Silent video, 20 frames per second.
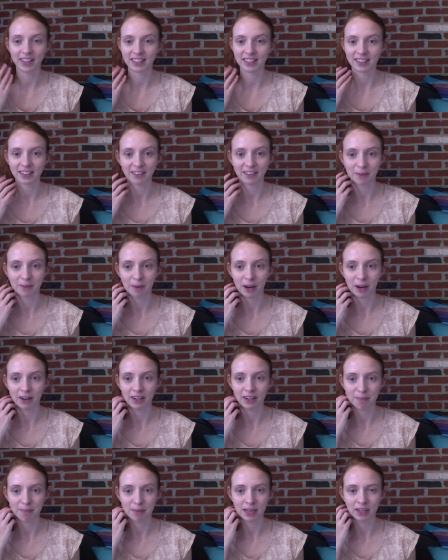that stuff
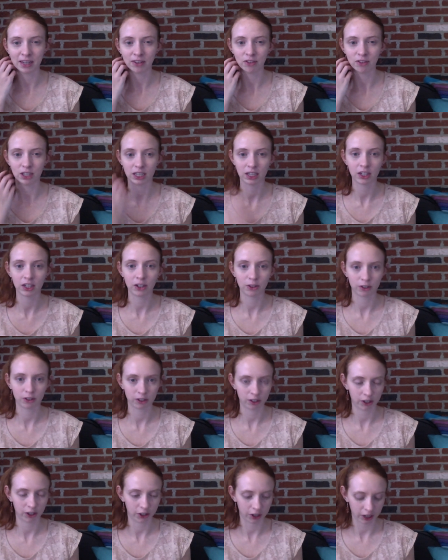about it being really close to